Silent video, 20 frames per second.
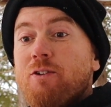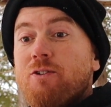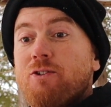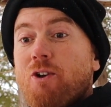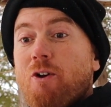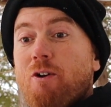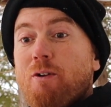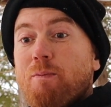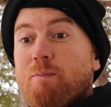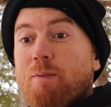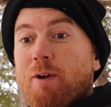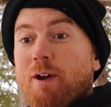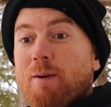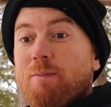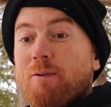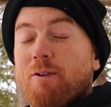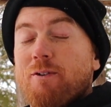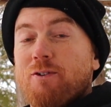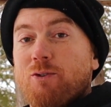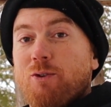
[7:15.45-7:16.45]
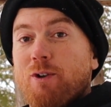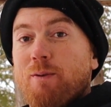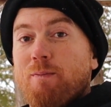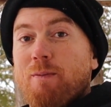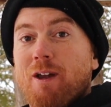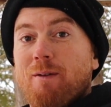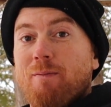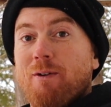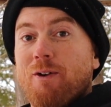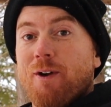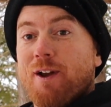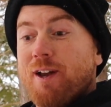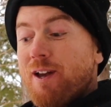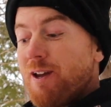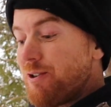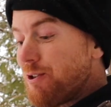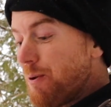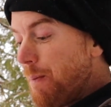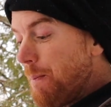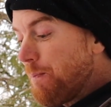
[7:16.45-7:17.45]
salt and pepper and sweet baby
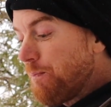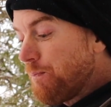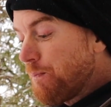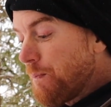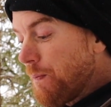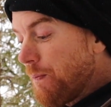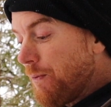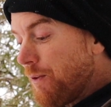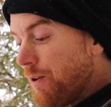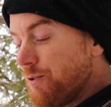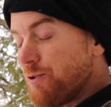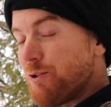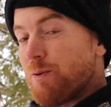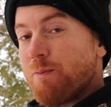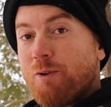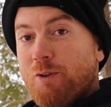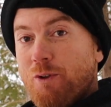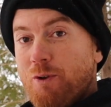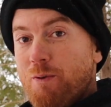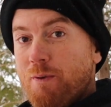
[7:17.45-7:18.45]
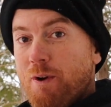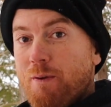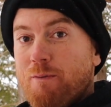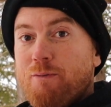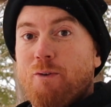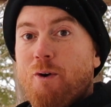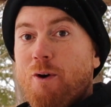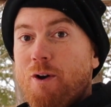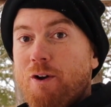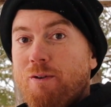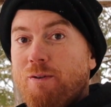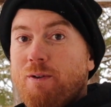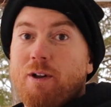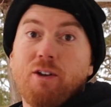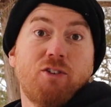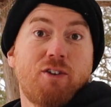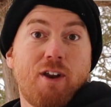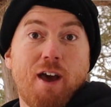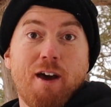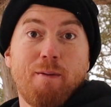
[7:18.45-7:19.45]
rays and some aluminum foil,
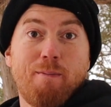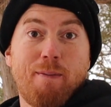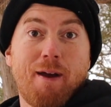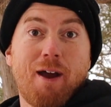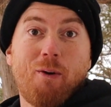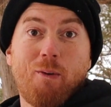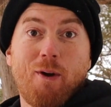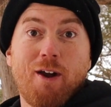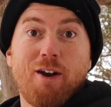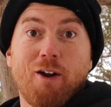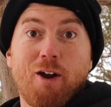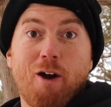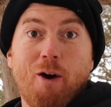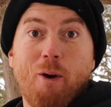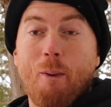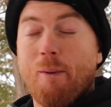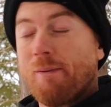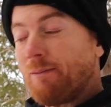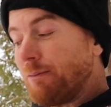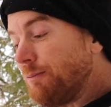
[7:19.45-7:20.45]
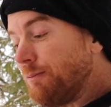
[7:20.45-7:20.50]
it's not a bad way to go.